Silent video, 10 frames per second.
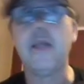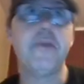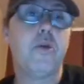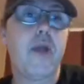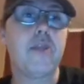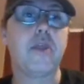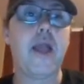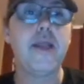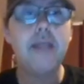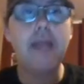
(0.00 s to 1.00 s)
Democrat
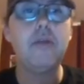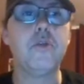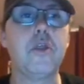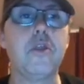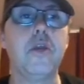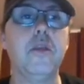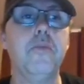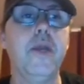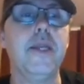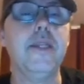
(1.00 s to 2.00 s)
side? And I know this is going to
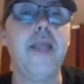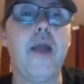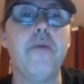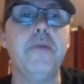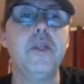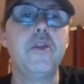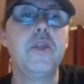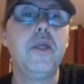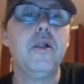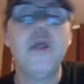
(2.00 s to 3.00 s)
break it down, but it's
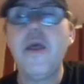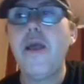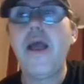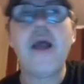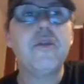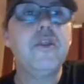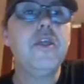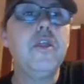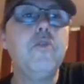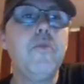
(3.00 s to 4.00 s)
still
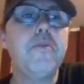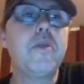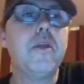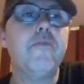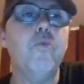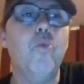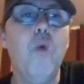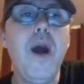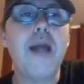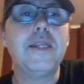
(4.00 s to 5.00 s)
63% of
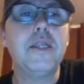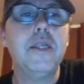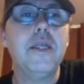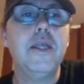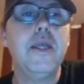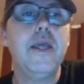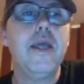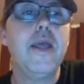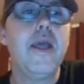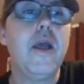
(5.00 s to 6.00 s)
what?
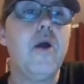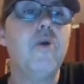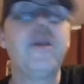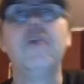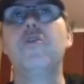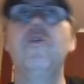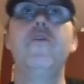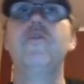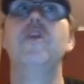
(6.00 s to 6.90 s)
Okay, so if